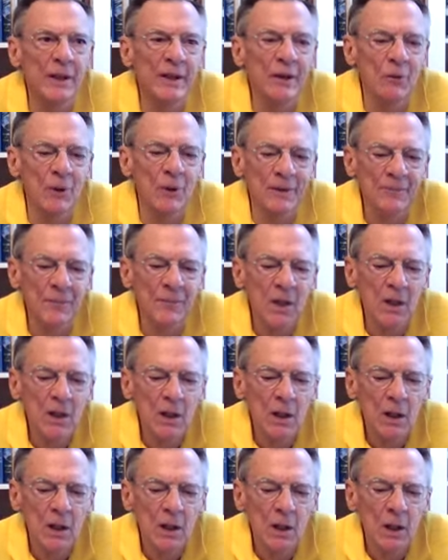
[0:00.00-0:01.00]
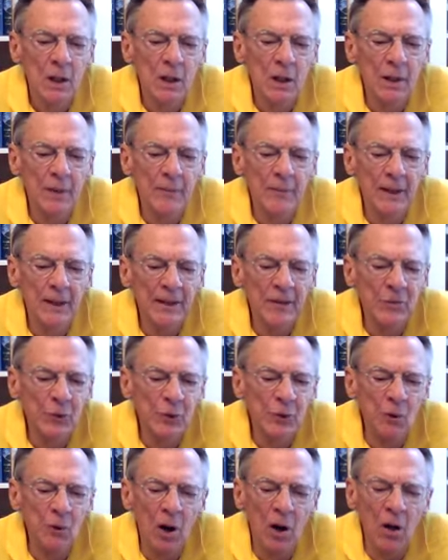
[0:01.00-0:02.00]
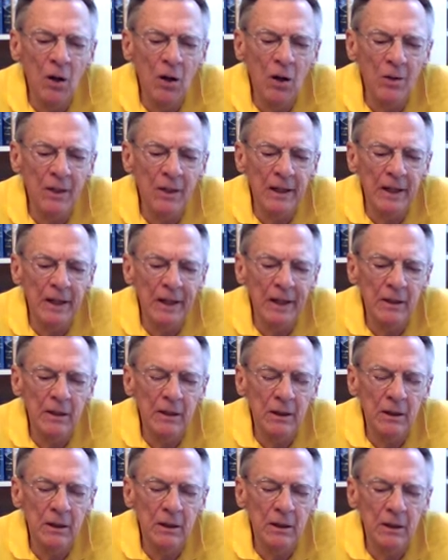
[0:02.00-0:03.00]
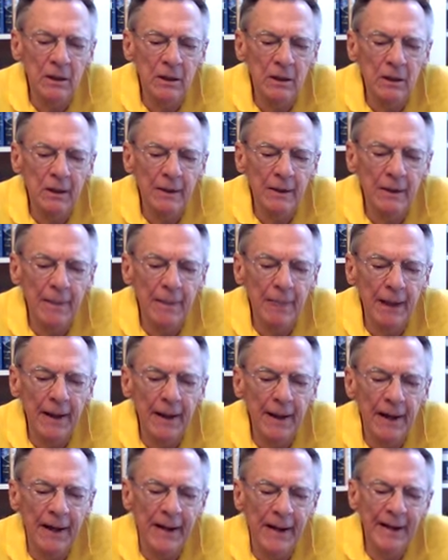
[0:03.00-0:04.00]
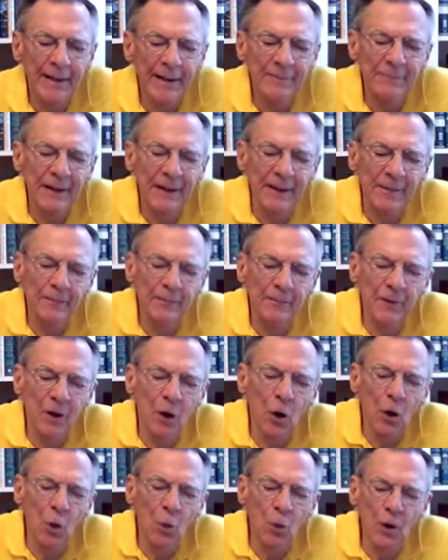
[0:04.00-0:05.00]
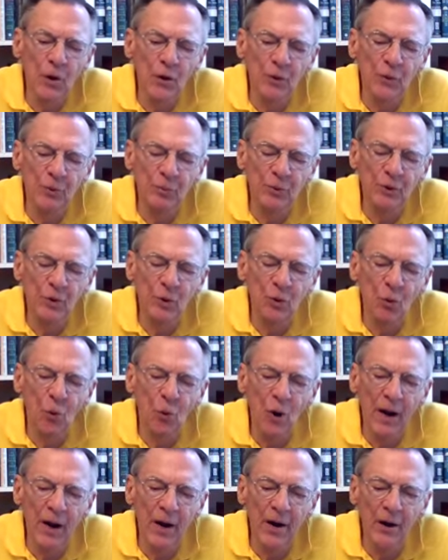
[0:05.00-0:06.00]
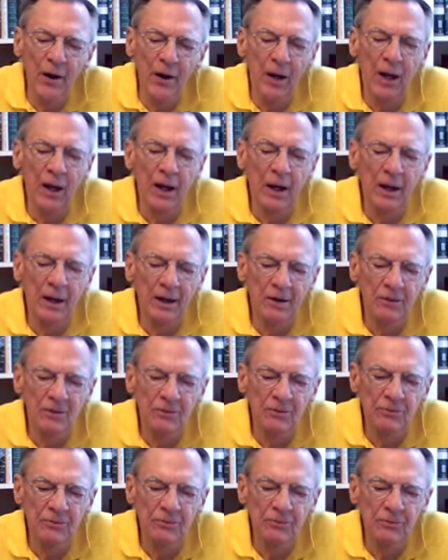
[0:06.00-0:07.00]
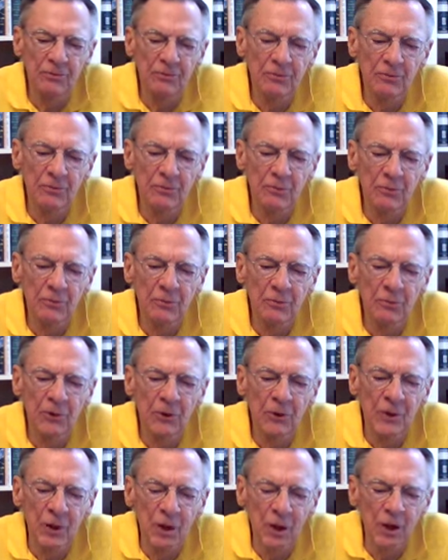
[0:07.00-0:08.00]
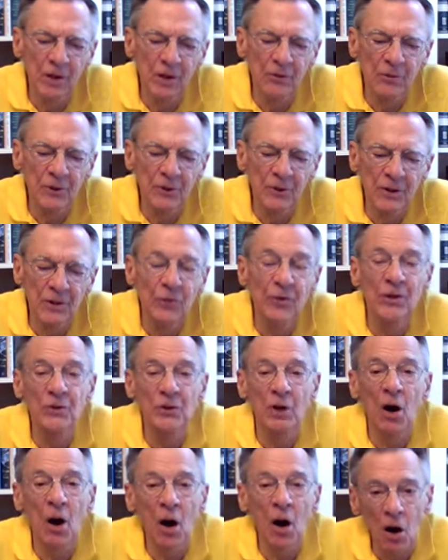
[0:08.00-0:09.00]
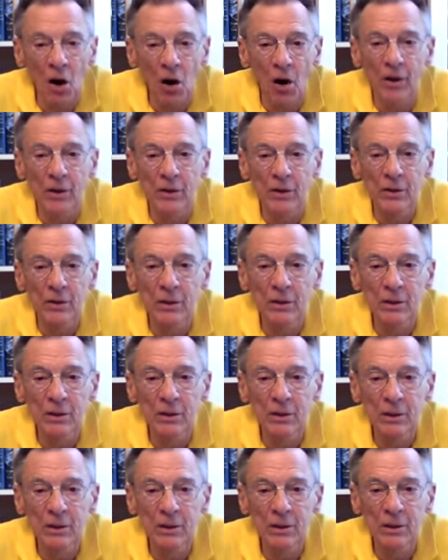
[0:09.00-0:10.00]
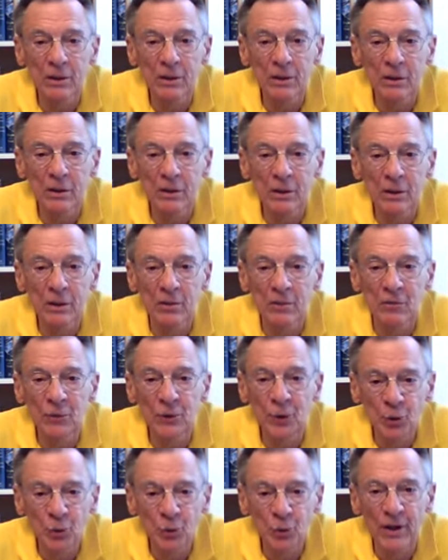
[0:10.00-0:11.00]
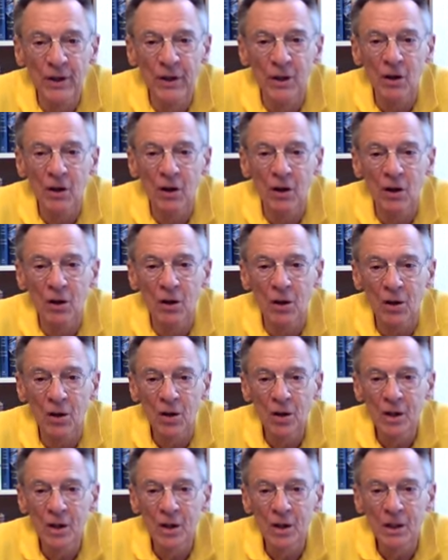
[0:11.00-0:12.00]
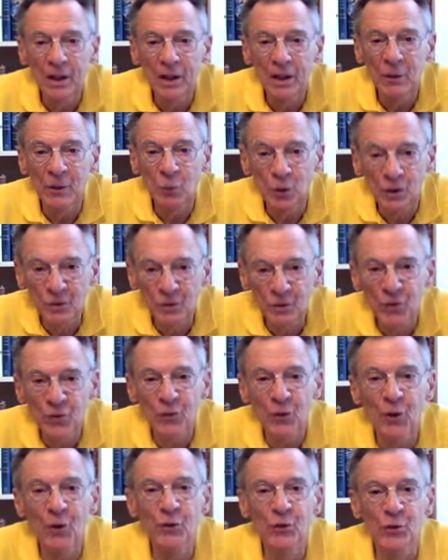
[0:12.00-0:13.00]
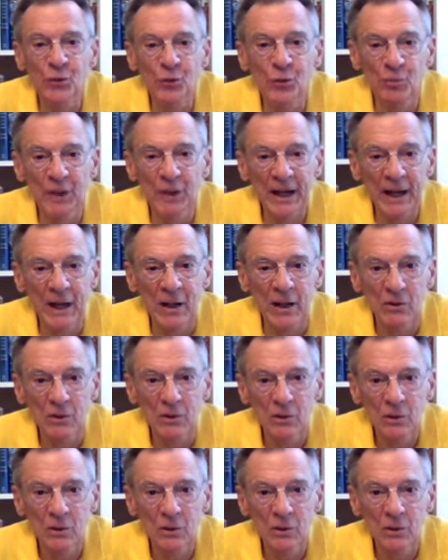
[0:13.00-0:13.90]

Anyway, and through all of that, I, I've always been aware of the love that is at the heart of who we are and what this church is about.